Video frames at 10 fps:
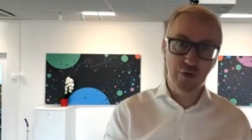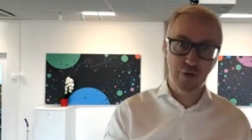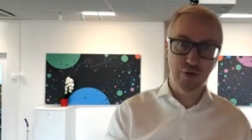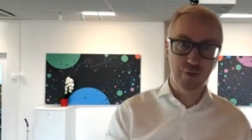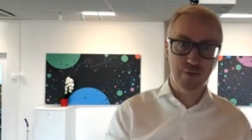
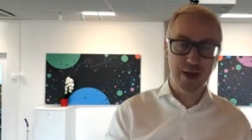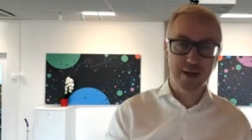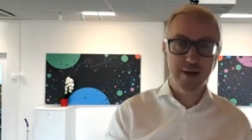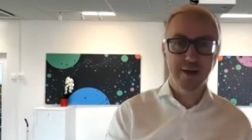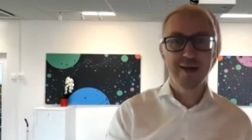use that.
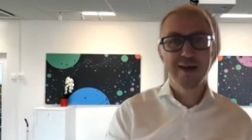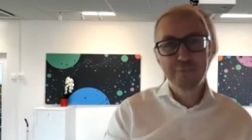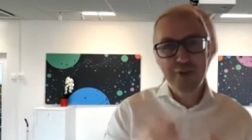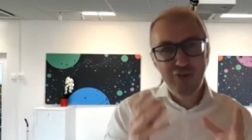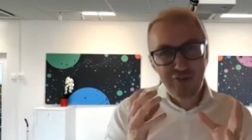
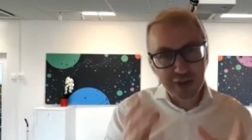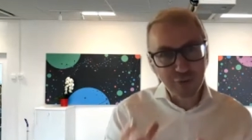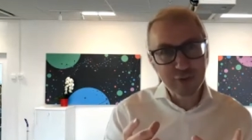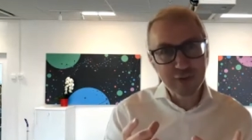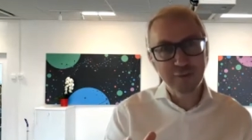But
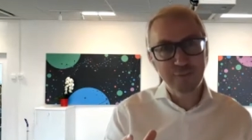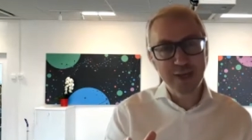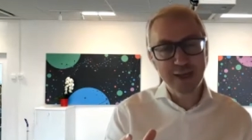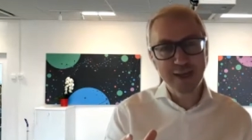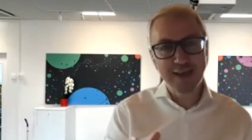generally
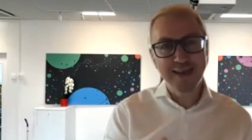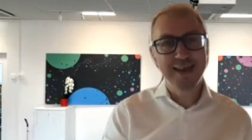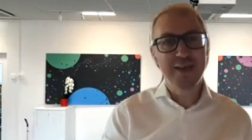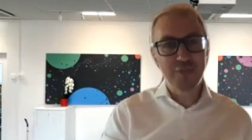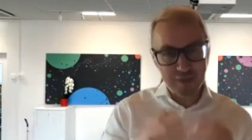speaking,
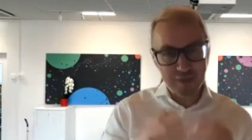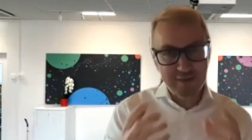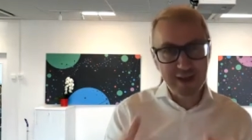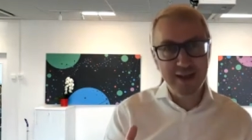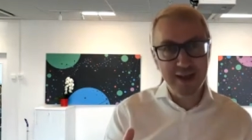in this
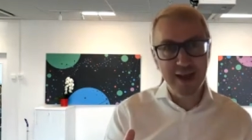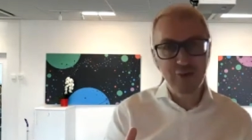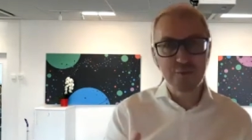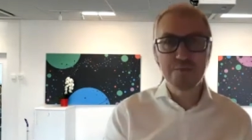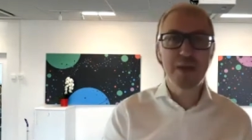day and
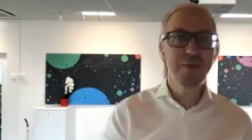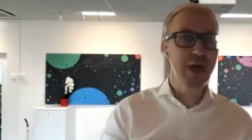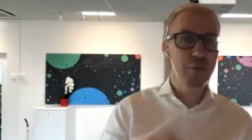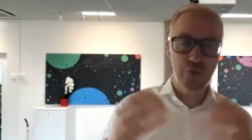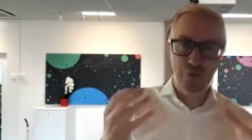age, maybe
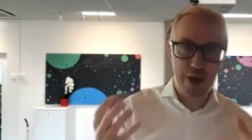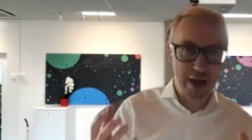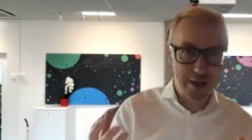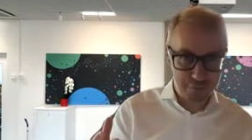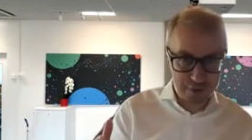that was
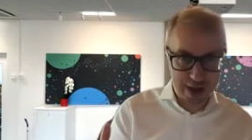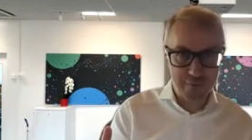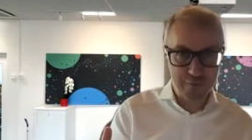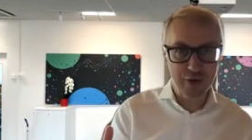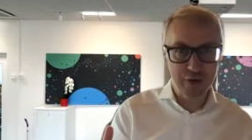fine
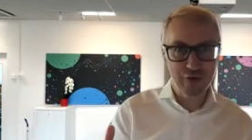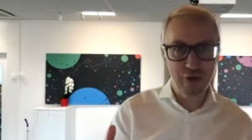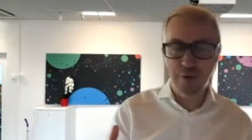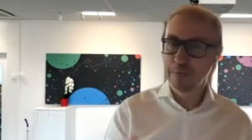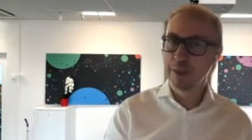5 years
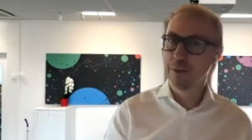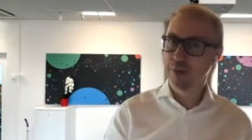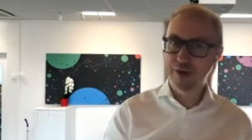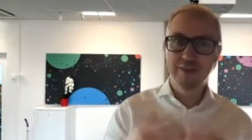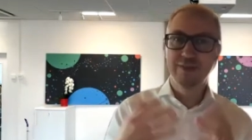ago,
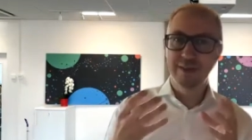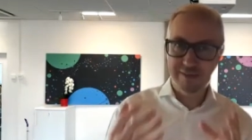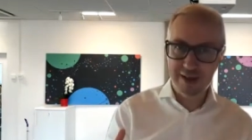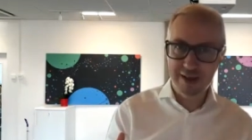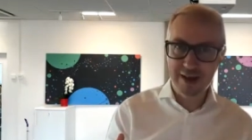but in this
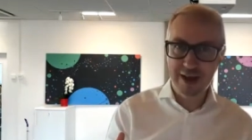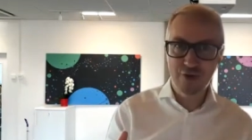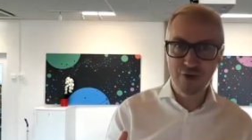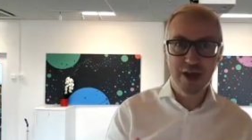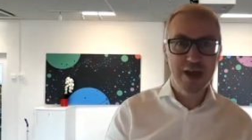day and
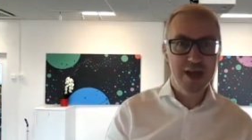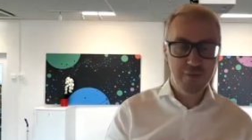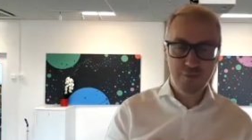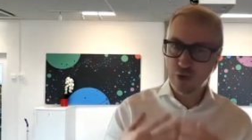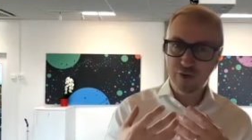age,
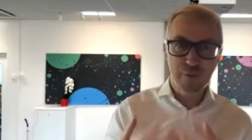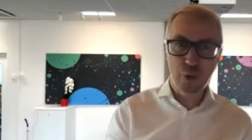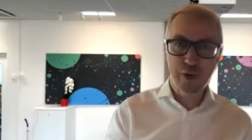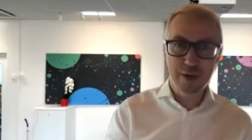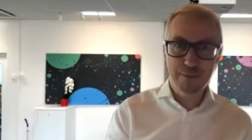if you're a
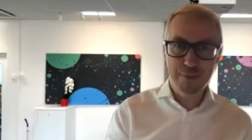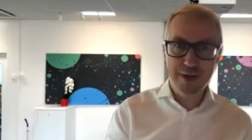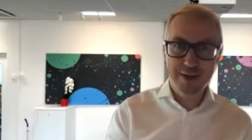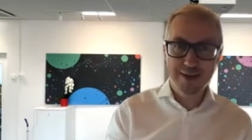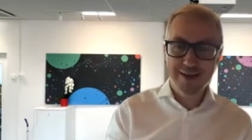small
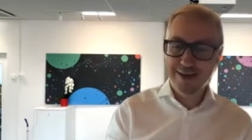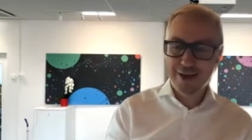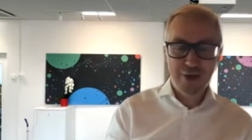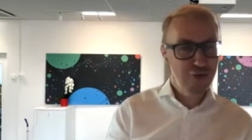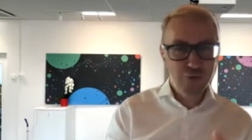company,
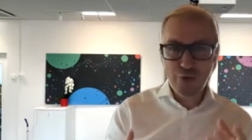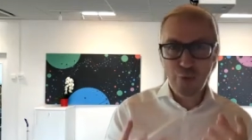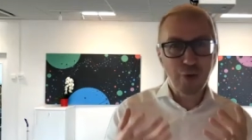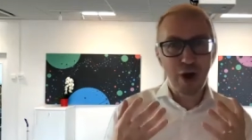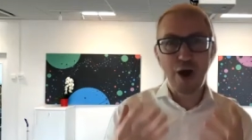you don't
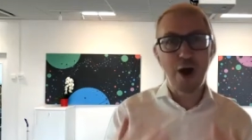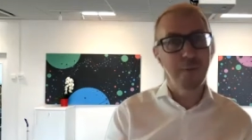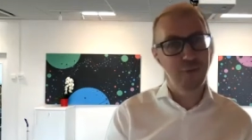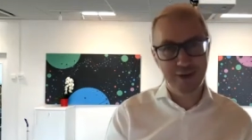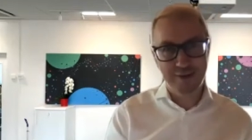want to
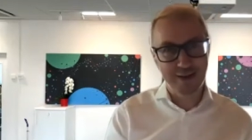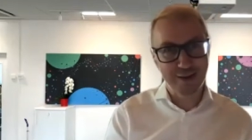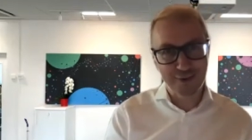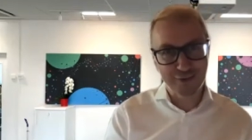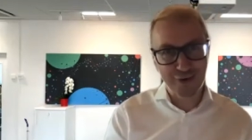operate
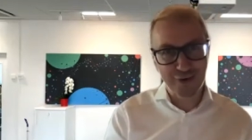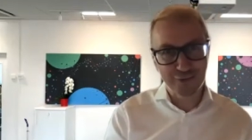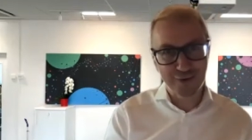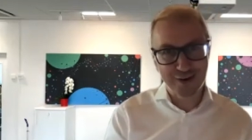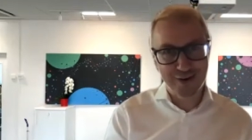database
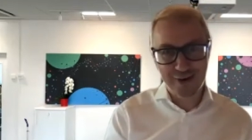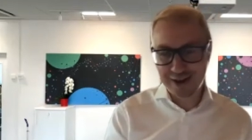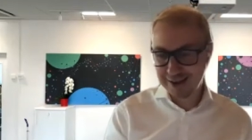software, right?